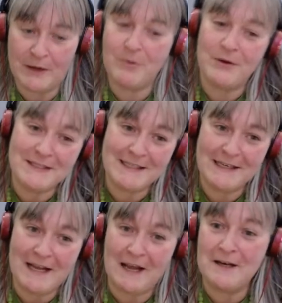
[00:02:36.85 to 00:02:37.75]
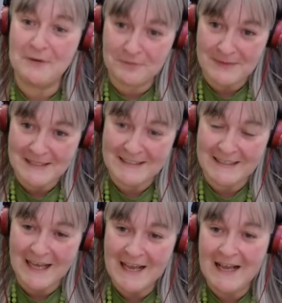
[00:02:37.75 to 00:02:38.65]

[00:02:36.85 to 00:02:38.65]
Now, personally, I love reading.